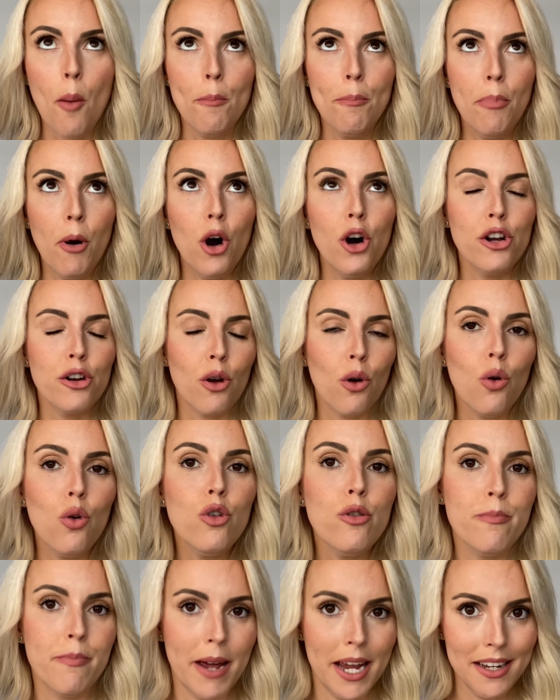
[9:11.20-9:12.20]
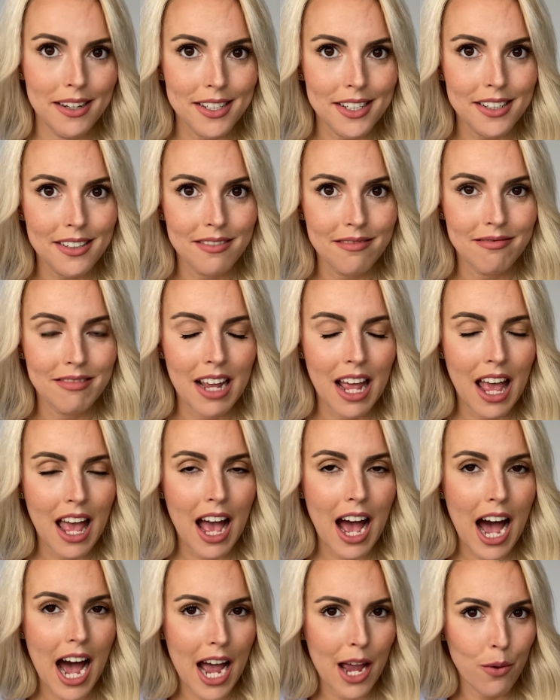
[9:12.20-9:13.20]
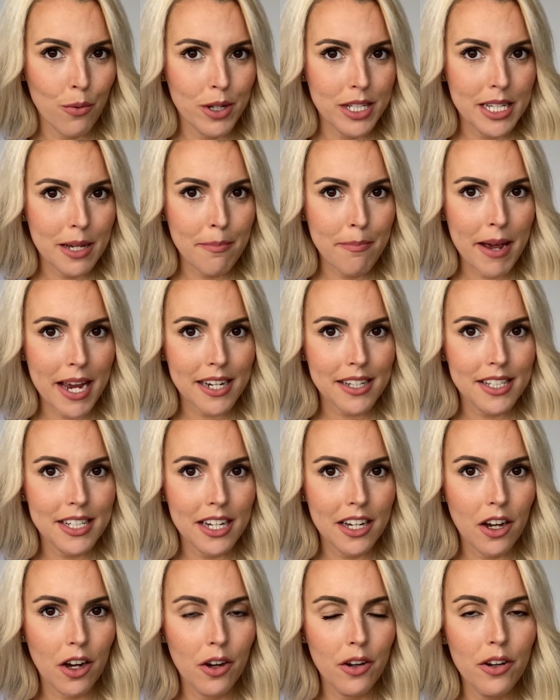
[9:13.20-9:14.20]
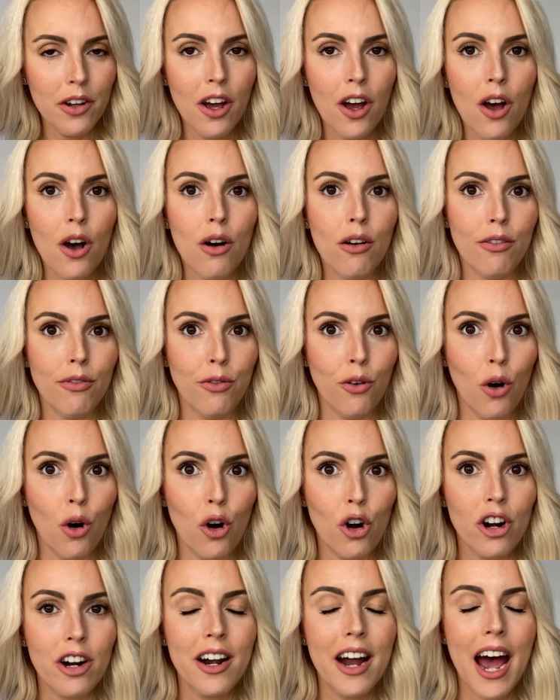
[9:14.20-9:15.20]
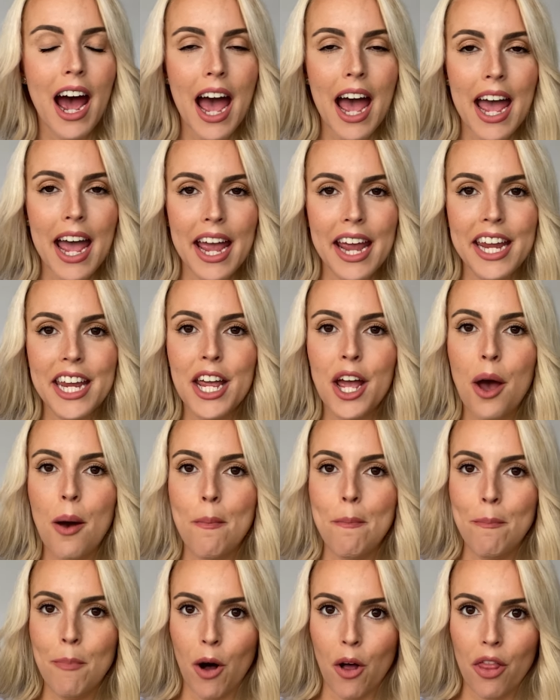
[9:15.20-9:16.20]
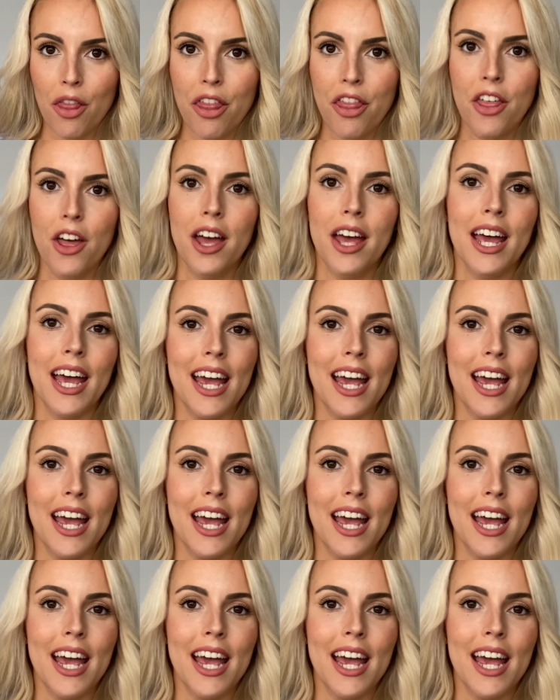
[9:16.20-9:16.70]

por un mes. I was in Mexico for a month.